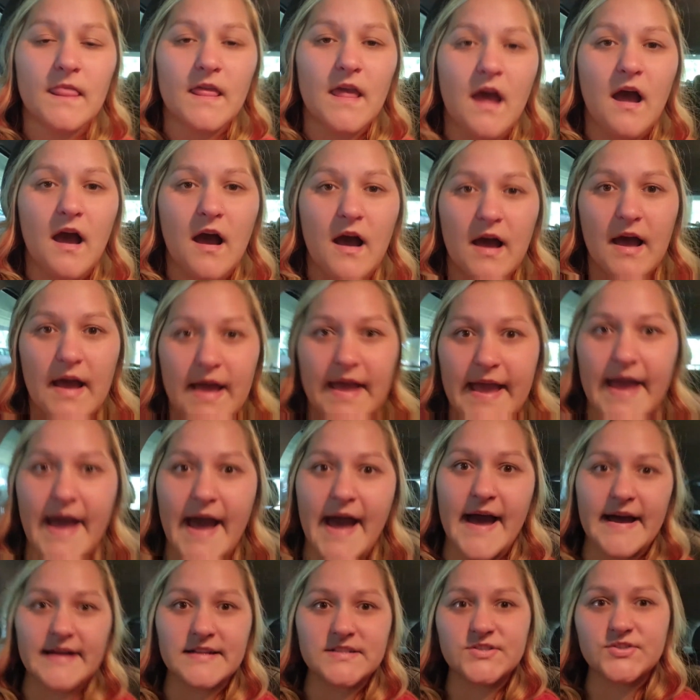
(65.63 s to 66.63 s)
I
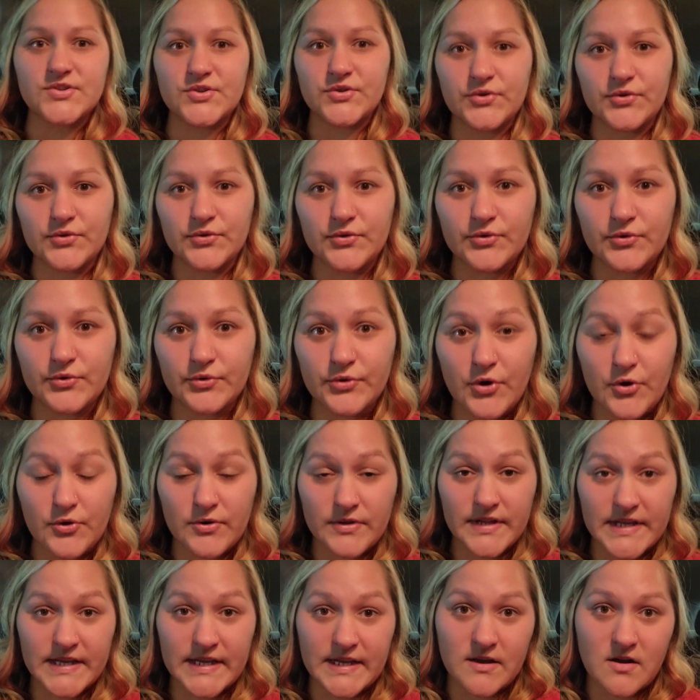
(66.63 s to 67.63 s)
had to go to
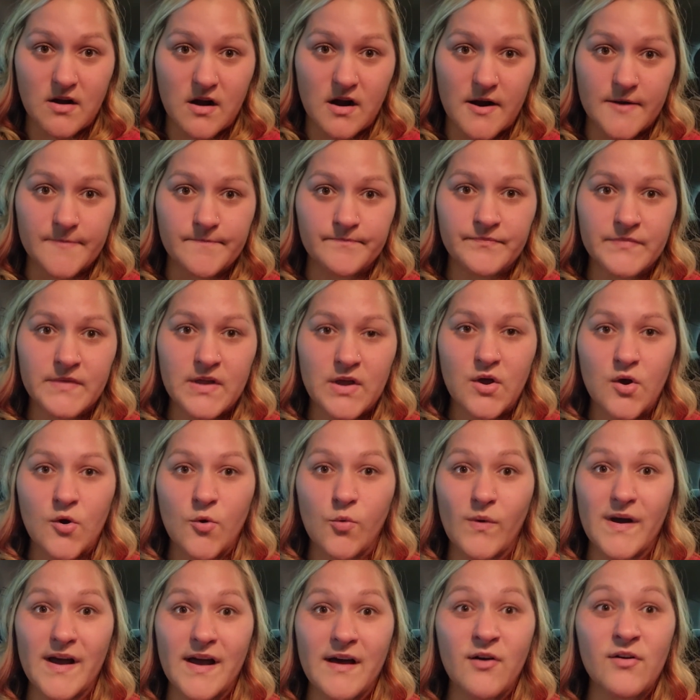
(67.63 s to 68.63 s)
the ER.
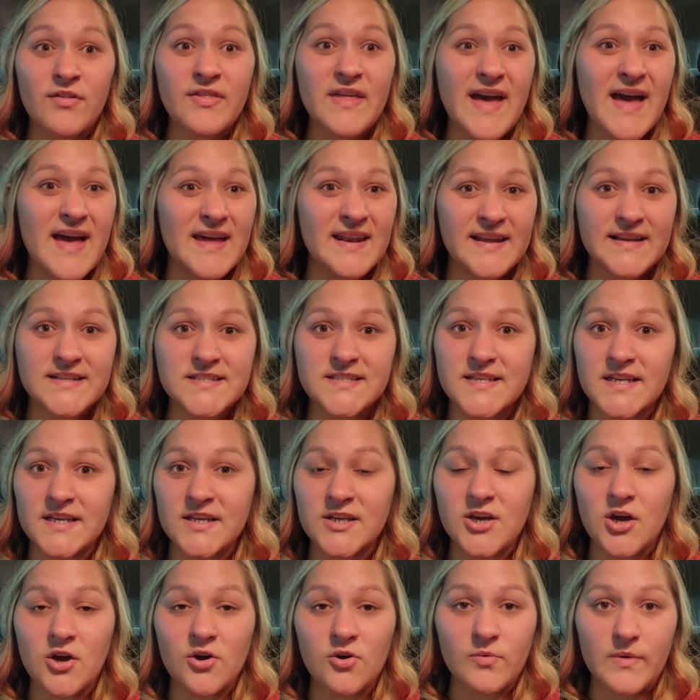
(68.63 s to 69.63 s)
Well, the headache
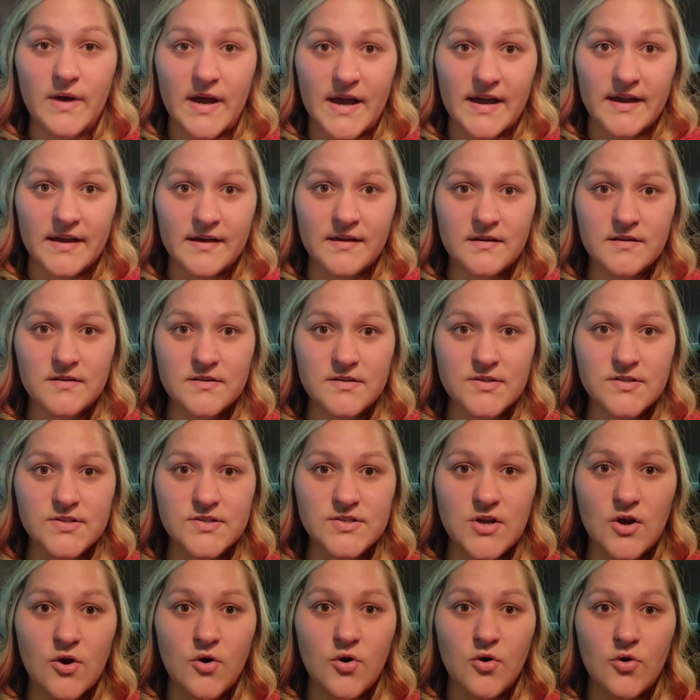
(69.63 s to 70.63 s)
didn't go away,
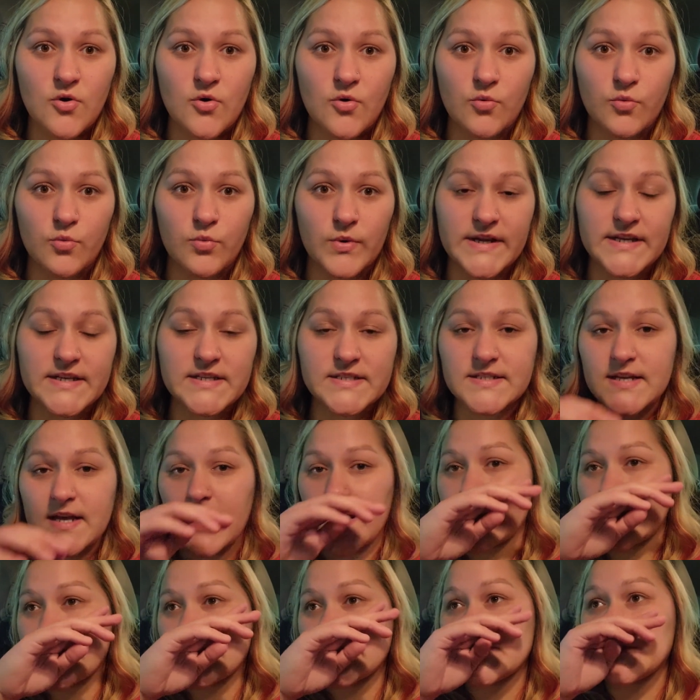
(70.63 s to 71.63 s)
so we
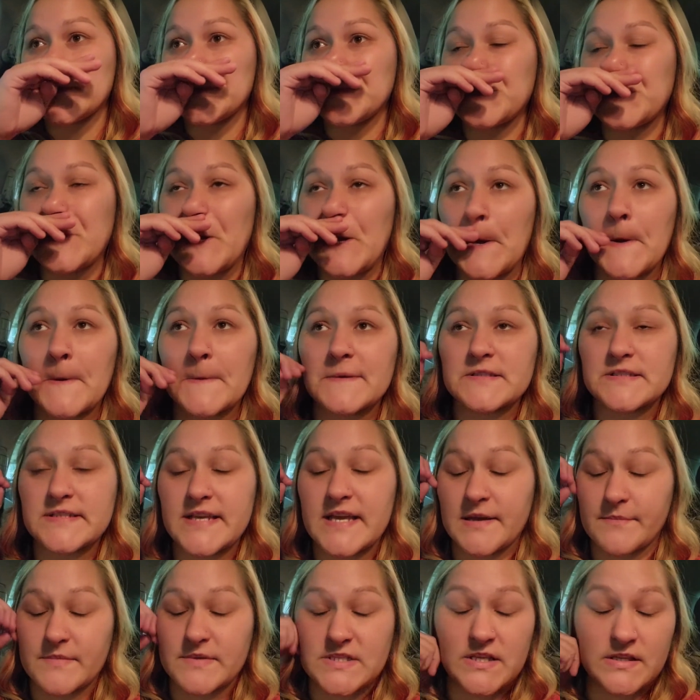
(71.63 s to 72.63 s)
decided to
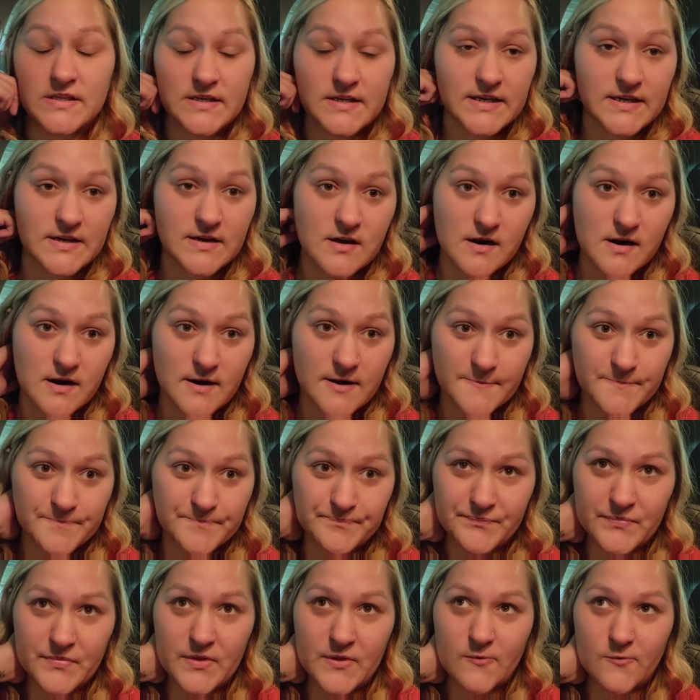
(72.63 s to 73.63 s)
take me to the ER,
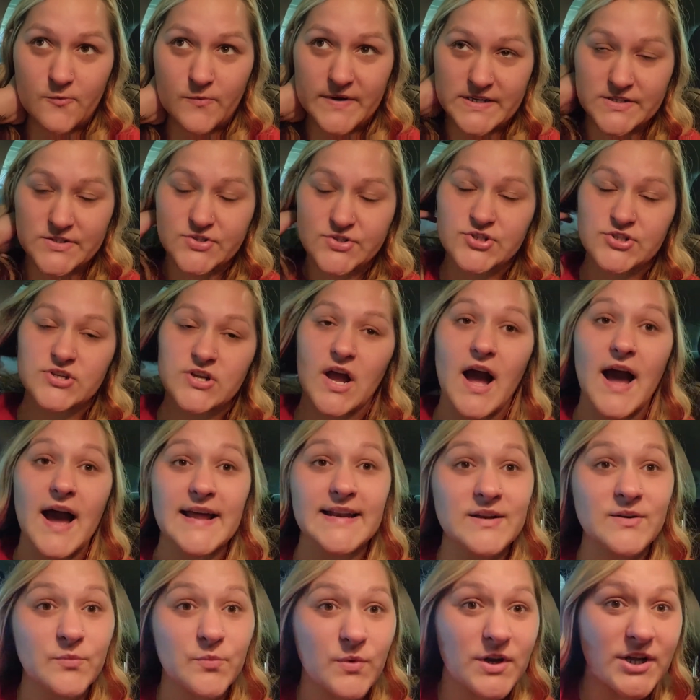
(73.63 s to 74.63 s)
which I
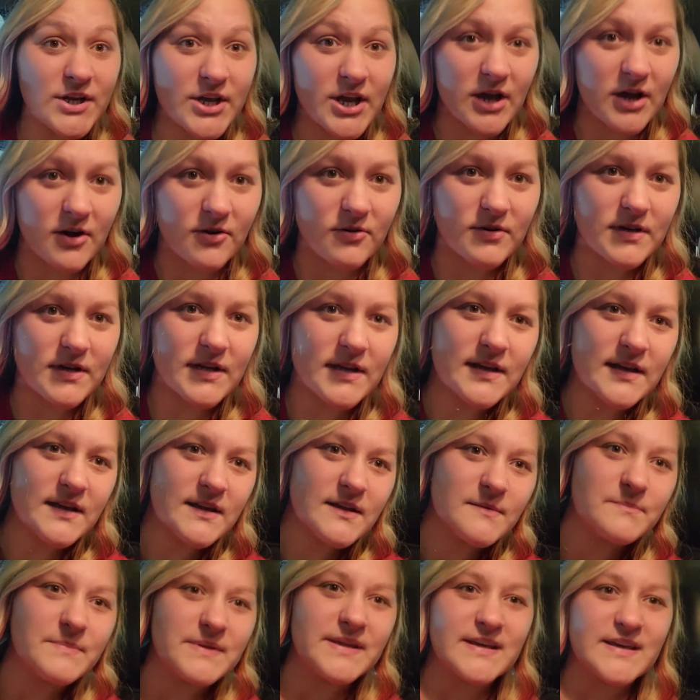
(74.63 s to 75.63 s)
didn't want to go
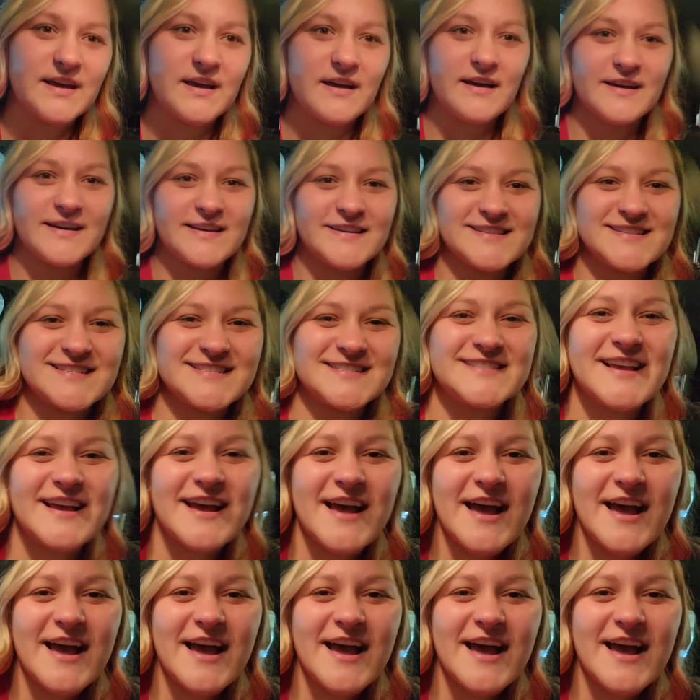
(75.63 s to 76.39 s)
because